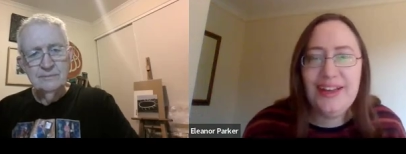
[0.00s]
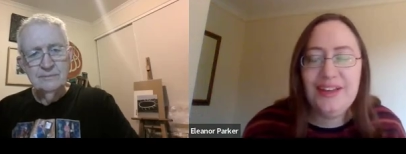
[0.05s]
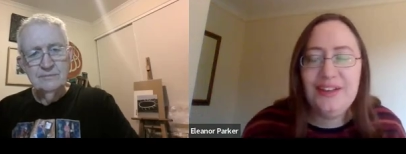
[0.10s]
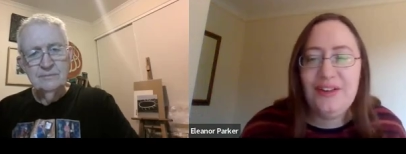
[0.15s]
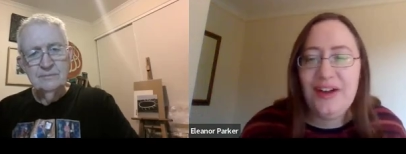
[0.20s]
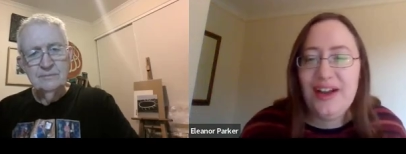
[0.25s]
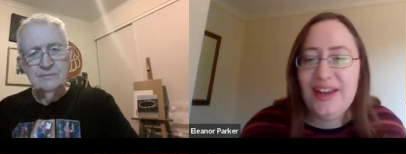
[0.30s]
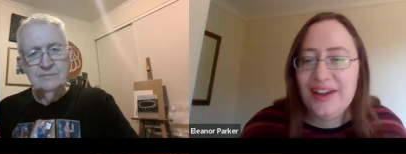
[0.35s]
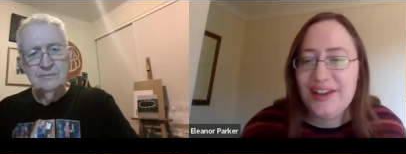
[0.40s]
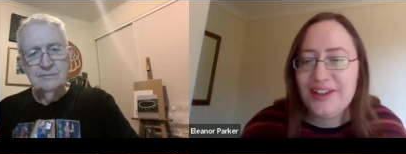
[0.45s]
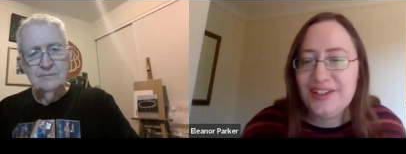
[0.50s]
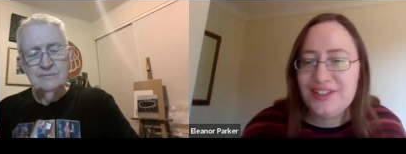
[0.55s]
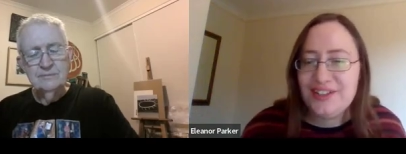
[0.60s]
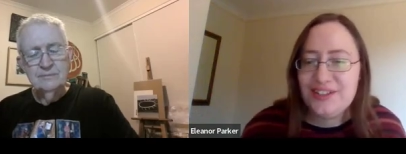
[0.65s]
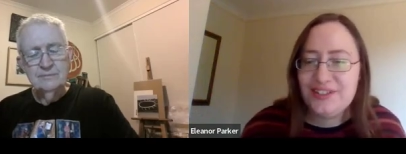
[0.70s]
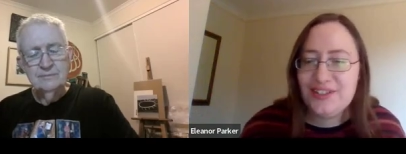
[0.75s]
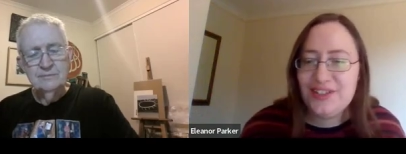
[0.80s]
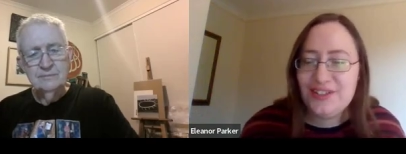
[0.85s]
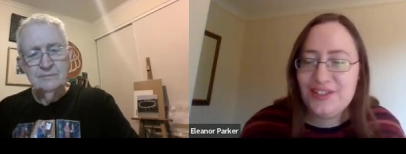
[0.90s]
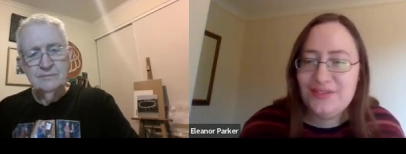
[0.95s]
Speaker 1: you know i like
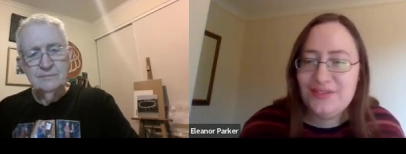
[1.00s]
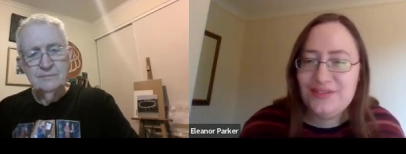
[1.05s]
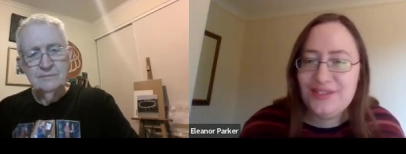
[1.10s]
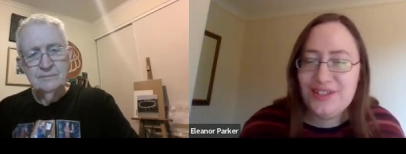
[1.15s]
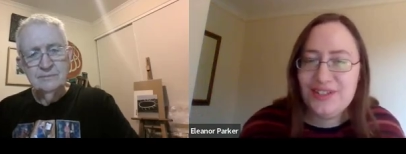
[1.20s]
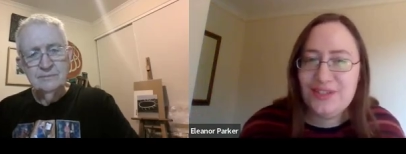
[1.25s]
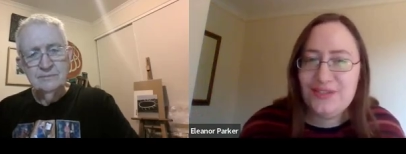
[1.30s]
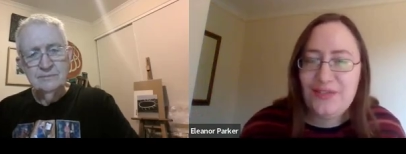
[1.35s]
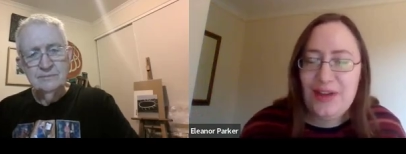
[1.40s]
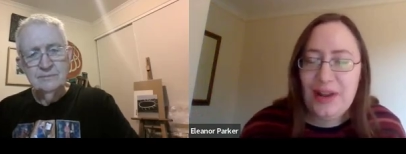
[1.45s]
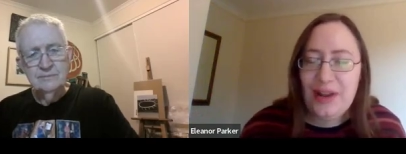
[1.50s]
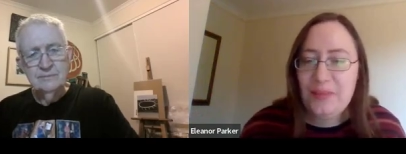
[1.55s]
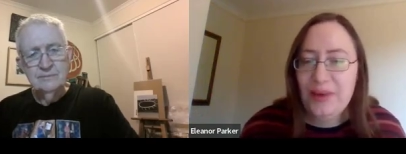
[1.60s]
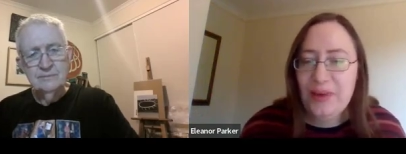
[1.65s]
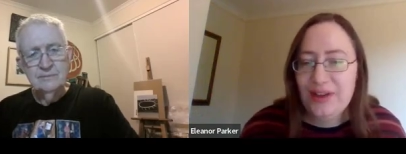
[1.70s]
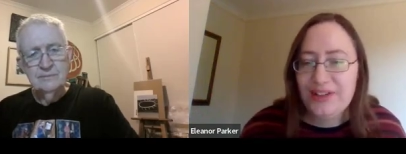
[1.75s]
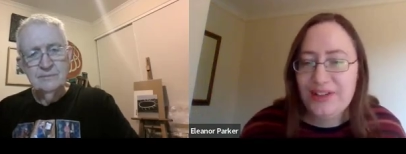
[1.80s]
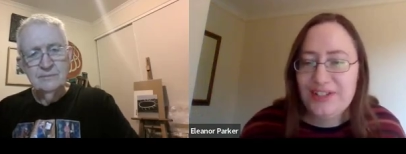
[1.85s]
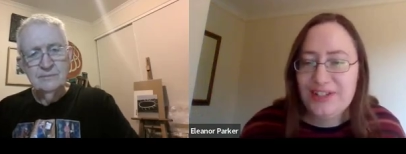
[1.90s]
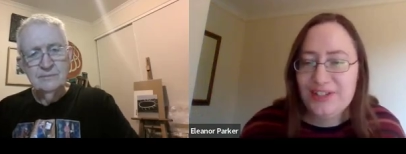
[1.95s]
to, to to develop
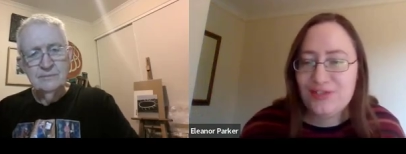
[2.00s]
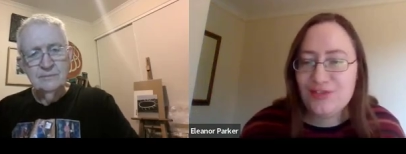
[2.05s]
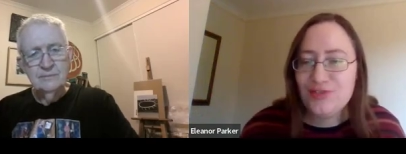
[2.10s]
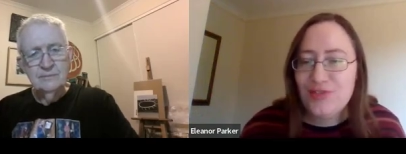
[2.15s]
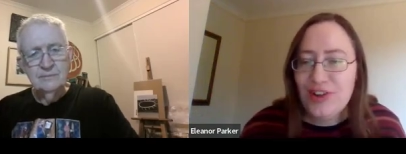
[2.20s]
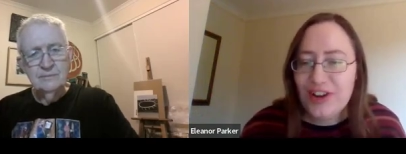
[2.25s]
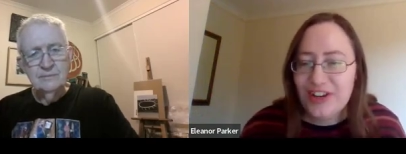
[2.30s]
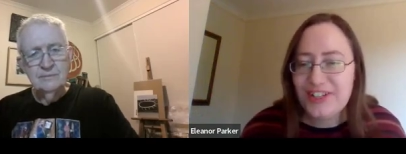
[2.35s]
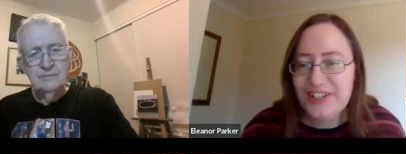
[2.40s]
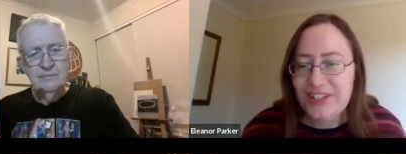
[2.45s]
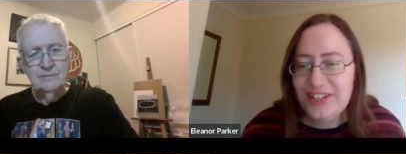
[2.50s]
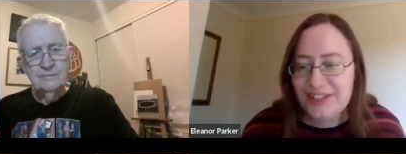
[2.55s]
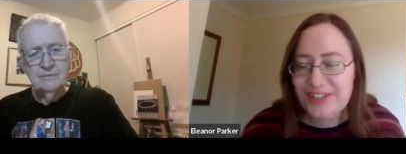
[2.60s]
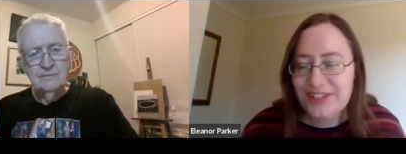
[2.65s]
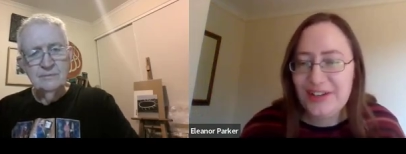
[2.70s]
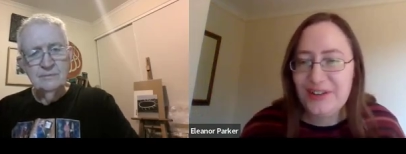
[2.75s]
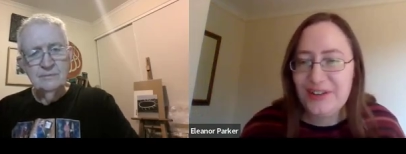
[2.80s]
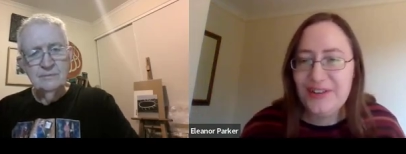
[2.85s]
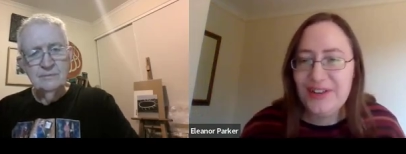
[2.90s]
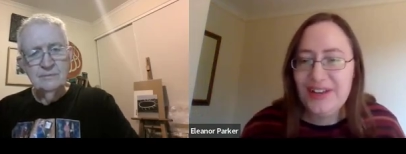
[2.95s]
my ideas through writing
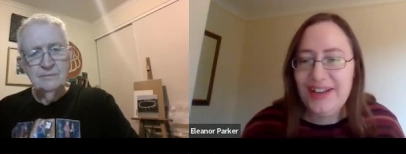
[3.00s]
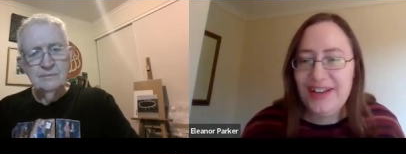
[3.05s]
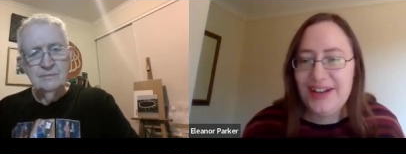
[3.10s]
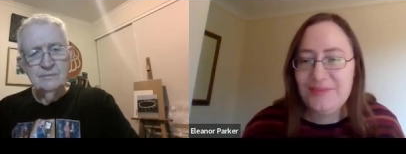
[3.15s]
so